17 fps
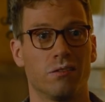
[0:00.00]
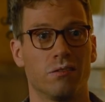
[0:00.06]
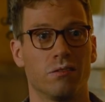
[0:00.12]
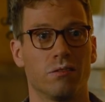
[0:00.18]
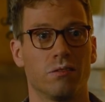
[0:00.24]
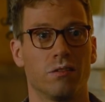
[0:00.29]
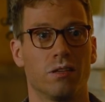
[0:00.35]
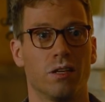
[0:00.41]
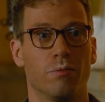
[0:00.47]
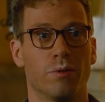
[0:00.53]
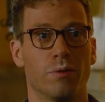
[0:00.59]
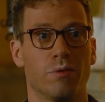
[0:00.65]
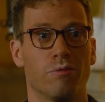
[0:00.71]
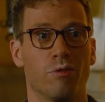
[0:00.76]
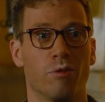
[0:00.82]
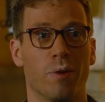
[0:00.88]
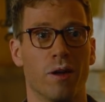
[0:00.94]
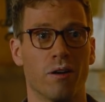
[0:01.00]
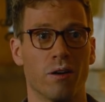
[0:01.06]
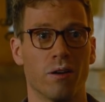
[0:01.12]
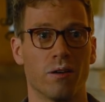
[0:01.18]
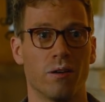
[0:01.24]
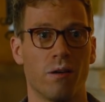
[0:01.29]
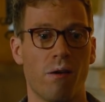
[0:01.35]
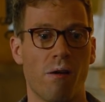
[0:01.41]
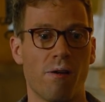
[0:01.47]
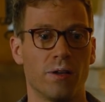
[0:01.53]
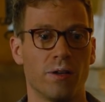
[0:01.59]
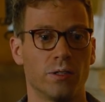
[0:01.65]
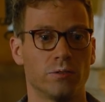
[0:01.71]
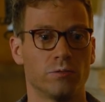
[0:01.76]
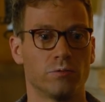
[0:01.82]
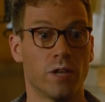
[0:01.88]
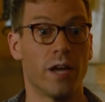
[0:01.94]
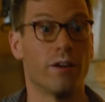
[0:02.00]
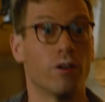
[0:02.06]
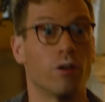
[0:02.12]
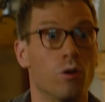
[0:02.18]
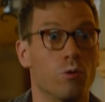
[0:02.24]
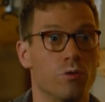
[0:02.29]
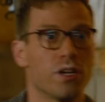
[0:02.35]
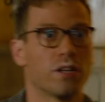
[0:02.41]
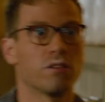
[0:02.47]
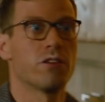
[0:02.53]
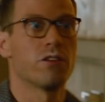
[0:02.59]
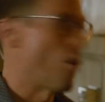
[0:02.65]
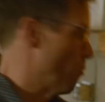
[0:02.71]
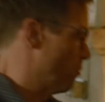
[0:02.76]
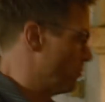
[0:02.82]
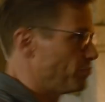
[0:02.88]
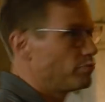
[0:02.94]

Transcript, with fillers: Yeah. That makes me feel better. Hey, oh, check this out.